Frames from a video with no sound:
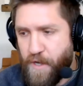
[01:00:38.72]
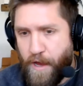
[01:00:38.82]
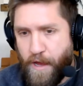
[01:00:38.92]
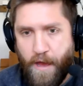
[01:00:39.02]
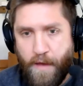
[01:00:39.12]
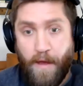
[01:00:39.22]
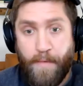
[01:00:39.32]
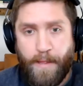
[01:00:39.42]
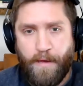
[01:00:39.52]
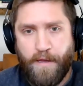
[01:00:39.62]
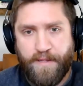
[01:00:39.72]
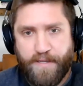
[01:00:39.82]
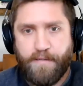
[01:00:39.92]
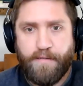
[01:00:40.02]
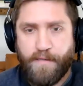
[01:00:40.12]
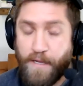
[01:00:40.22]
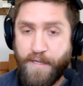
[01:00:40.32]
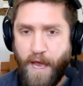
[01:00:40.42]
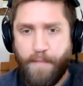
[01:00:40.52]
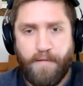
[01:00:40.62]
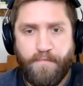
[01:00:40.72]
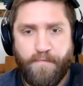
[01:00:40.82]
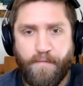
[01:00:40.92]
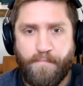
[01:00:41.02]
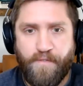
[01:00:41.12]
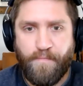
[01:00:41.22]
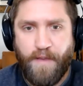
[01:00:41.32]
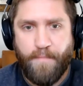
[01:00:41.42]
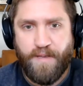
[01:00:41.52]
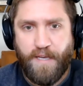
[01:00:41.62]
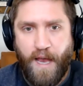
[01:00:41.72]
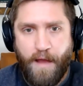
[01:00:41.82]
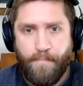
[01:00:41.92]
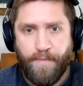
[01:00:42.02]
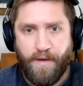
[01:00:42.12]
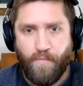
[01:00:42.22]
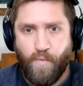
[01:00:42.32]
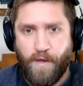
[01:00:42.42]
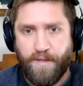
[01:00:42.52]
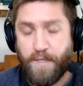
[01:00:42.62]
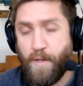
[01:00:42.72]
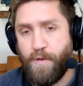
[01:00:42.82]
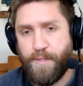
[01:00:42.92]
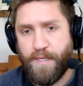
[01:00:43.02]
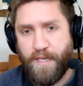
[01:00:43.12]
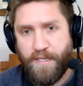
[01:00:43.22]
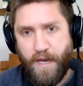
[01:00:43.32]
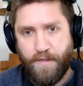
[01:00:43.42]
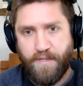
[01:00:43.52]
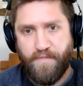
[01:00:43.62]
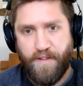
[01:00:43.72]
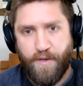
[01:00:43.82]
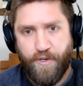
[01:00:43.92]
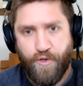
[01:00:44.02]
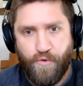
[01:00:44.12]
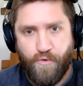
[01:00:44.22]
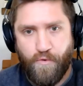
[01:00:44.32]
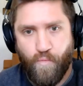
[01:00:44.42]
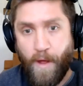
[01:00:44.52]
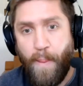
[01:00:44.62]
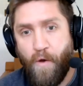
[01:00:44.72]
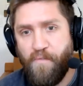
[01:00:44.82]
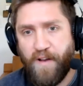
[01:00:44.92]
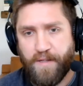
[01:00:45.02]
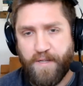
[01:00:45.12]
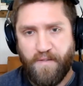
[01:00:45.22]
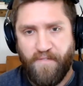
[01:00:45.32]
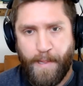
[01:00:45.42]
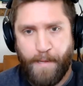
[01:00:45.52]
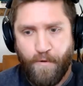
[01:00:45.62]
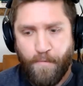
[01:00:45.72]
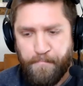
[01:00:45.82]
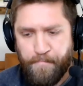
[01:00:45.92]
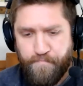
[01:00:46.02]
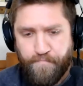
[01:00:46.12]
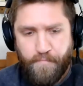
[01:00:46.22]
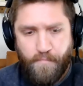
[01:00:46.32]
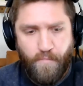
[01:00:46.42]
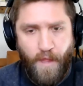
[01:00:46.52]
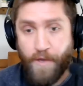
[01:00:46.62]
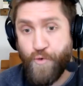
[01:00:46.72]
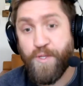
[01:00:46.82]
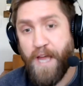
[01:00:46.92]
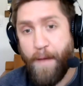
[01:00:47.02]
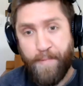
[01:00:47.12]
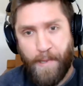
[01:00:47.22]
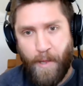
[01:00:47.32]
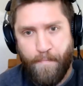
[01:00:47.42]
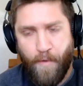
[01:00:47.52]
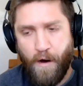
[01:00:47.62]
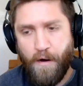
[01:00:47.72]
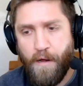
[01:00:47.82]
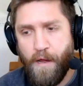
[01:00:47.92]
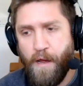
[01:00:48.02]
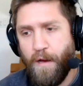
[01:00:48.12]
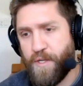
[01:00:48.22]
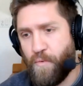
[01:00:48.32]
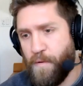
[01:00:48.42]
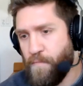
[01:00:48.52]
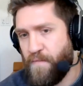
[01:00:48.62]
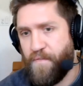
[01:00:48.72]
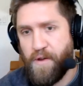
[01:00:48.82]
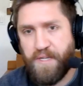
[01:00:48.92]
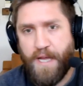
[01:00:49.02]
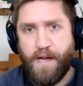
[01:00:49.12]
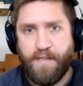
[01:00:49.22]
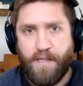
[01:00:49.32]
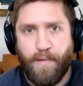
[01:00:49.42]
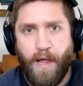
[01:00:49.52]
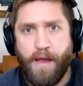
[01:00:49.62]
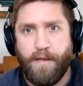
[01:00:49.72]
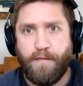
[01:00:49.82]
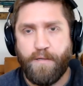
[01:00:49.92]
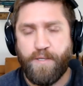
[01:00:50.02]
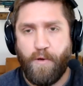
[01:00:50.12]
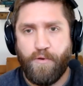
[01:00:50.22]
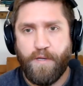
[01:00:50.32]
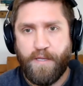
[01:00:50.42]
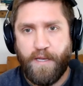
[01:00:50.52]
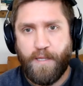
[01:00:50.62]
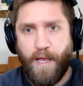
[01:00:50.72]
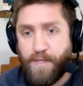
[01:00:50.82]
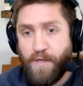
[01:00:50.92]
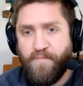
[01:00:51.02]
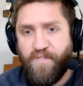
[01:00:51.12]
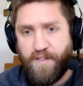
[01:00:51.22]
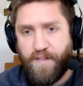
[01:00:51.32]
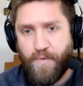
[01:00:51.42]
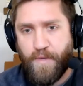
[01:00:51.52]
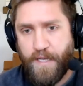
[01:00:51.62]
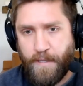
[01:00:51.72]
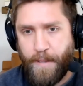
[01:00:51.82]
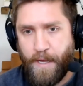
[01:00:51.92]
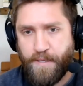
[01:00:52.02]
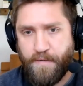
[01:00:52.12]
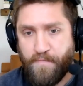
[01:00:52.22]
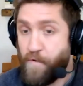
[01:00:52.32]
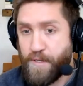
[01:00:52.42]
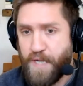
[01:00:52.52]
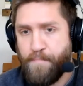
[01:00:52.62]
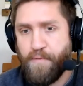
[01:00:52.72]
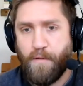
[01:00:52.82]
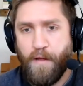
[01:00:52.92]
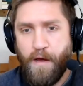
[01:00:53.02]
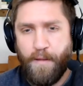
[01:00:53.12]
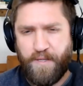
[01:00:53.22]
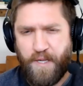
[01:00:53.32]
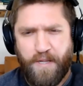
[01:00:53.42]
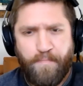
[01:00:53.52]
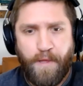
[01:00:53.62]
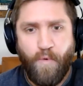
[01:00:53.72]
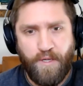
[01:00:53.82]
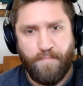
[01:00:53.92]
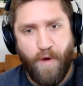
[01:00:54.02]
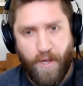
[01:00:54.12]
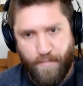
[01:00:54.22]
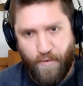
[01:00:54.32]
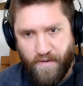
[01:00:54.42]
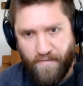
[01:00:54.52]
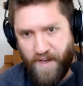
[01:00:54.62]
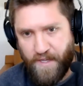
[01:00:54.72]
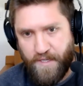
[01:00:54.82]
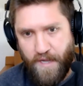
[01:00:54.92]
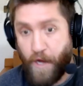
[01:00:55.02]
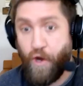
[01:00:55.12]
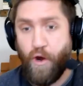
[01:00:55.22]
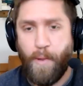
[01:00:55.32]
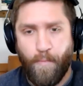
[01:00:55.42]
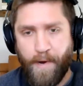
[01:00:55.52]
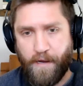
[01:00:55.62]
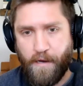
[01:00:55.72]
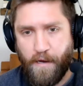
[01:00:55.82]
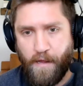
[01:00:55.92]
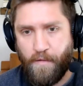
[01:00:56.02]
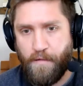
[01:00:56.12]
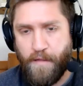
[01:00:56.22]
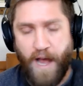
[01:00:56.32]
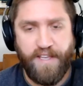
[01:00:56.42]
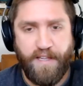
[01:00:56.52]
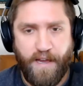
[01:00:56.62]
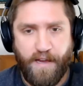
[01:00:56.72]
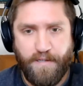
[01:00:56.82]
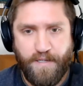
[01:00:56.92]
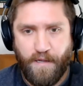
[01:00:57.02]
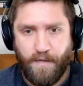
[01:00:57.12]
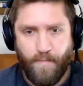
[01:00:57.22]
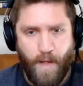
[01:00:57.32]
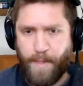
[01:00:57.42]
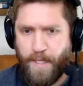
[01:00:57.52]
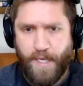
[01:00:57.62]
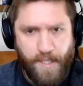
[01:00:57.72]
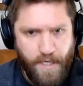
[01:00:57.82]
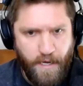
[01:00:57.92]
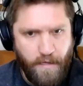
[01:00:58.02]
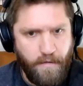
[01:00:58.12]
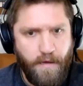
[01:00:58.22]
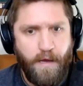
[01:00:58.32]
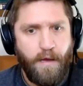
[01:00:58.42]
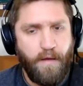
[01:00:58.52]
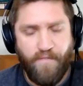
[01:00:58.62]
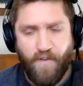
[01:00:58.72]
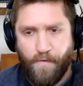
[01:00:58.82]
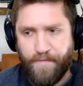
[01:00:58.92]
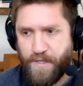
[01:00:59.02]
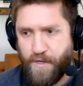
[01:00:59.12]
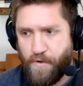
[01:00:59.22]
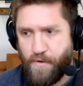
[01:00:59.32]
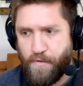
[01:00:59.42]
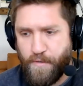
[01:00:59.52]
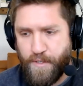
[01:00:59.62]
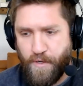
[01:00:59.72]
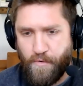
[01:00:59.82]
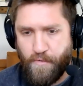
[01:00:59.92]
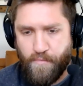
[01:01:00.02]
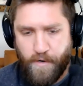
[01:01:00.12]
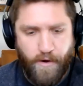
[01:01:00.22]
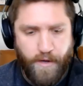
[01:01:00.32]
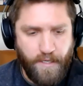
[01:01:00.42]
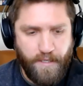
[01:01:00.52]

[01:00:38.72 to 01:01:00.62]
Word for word: so I mean, it does happen from from time to time that we disclose the details of an issue when no fix is available it used to happen a lot more. So when we first started applying disclosure deadlines, certain vendors were telling us, for example, that just simply wasn't possible to fix a kernel bug in 90 days. And like the testing involved is so so rigorous,